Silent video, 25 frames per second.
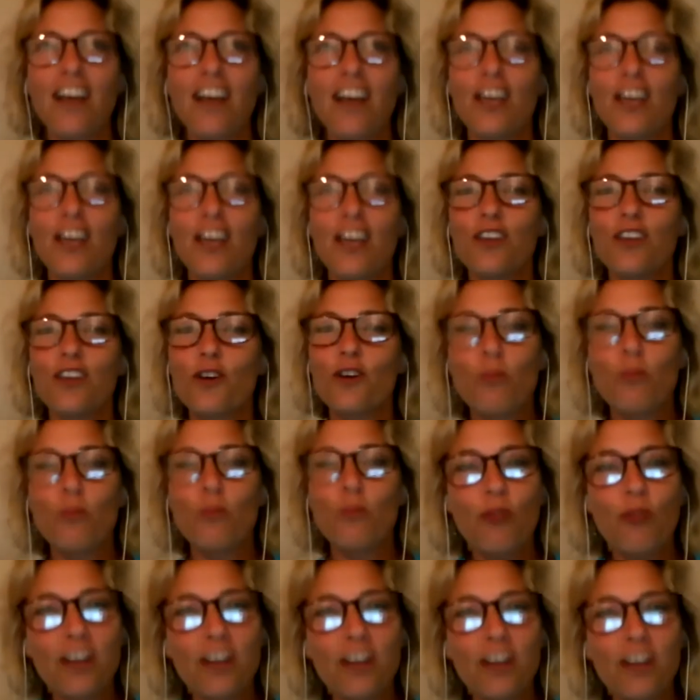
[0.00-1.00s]
you're
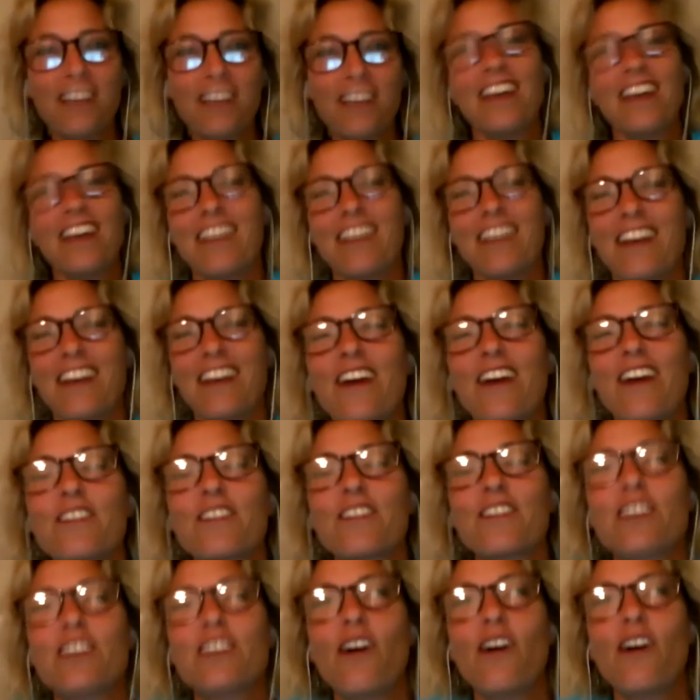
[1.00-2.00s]
brilliant,
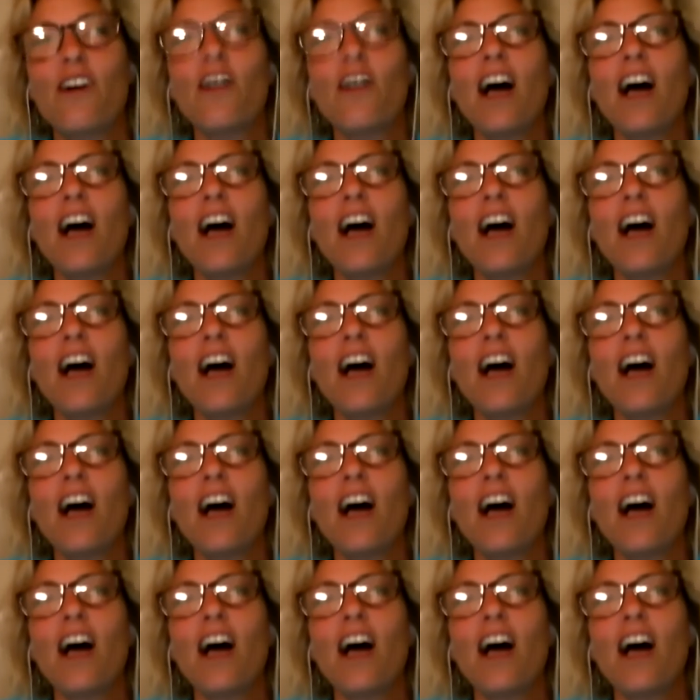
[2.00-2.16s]
so